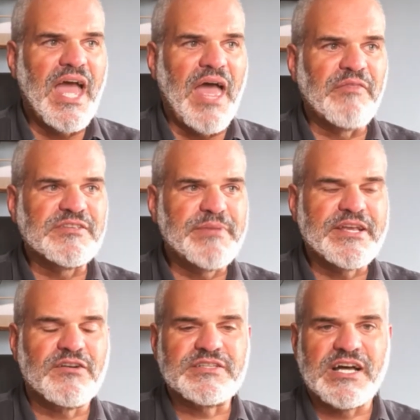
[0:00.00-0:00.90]
And the
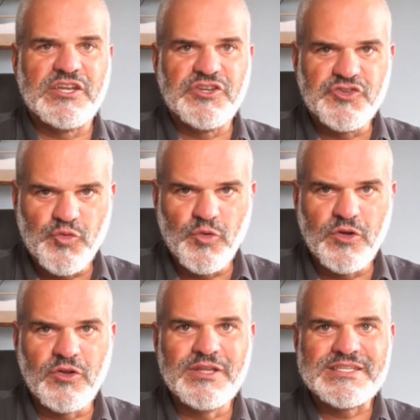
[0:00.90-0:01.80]
speakers are
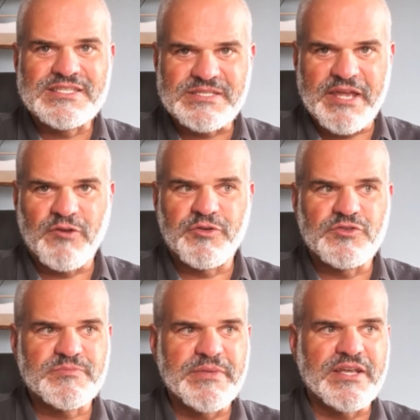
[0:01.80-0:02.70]
dual stereo
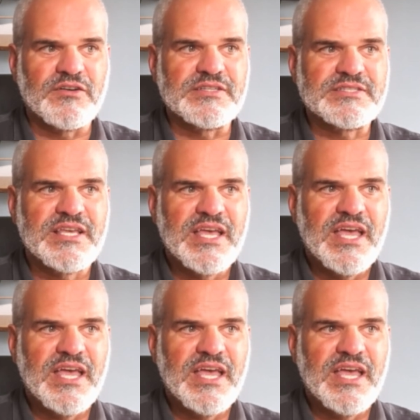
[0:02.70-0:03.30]
speakers